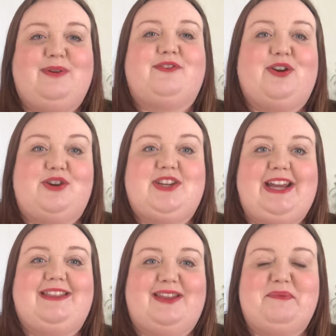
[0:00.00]
we've
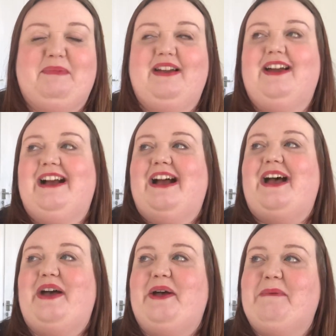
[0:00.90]
crocheted them,
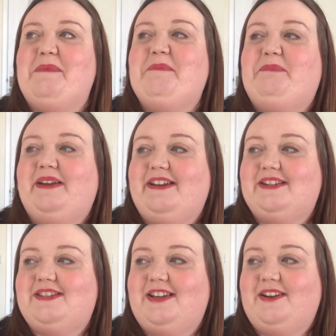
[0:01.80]

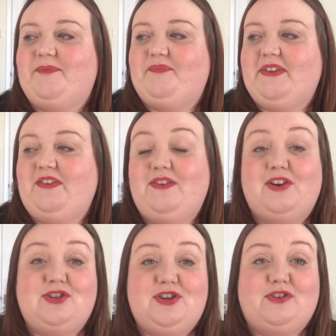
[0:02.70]
but if you've
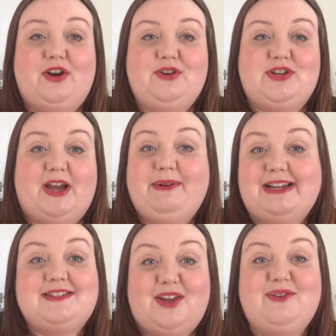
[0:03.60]
lost your CroJo,
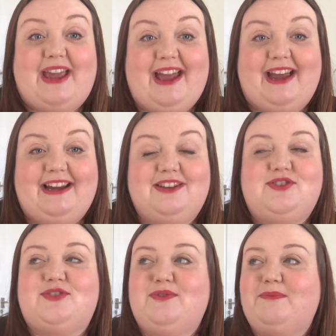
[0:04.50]
it's okay.
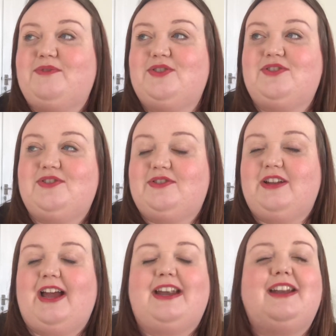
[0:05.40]
Just
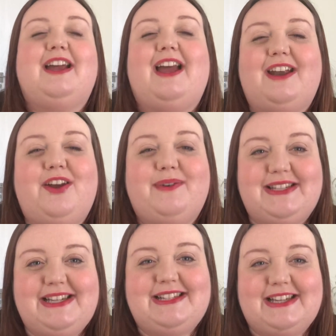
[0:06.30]
and I know
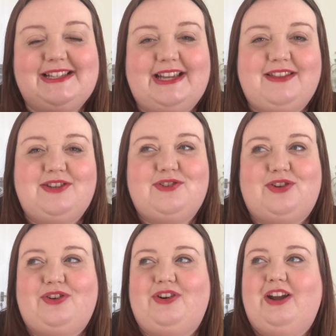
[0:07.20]
it's easier said than
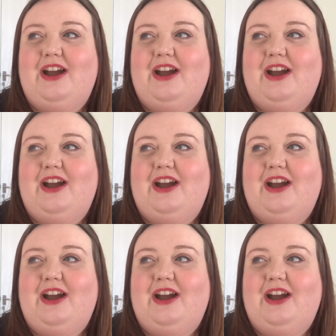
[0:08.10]
done,